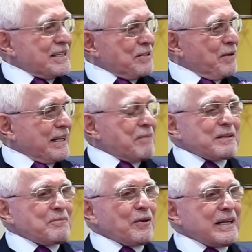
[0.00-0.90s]
You wake up
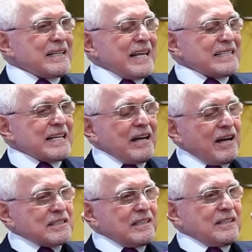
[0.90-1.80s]
in the morning and they say,
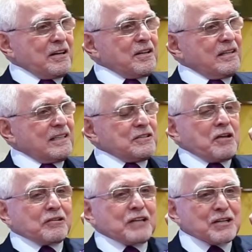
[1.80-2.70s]
ah, it's another,
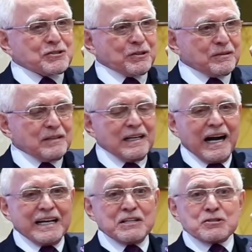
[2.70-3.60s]
another duster.
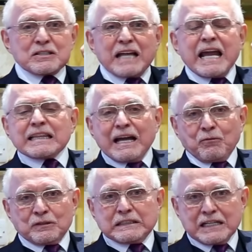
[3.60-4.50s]
I hate
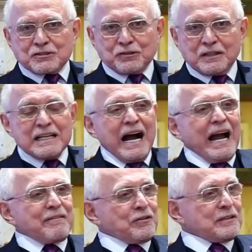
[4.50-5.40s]
that word, duster.
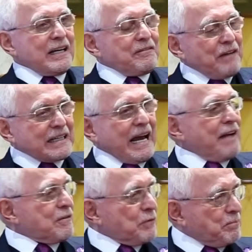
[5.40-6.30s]
I haven't heard that. In fact, I
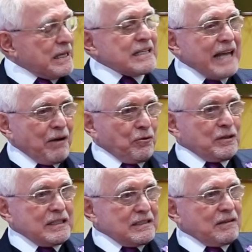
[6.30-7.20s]
haven't repeated that
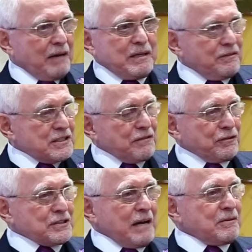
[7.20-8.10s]
word. In, I mean, this is the
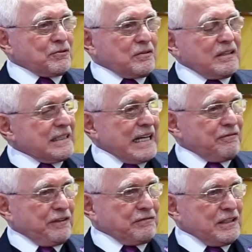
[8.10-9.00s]
first time in
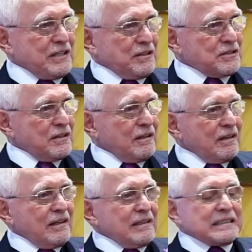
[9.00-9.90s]
10, 15 years.
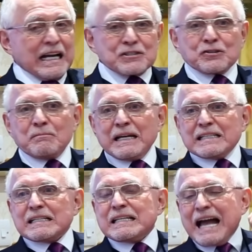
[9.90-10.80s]
Duster
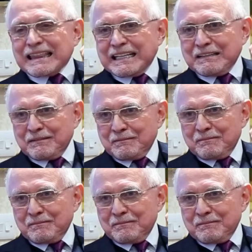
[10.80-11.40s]
means nothing.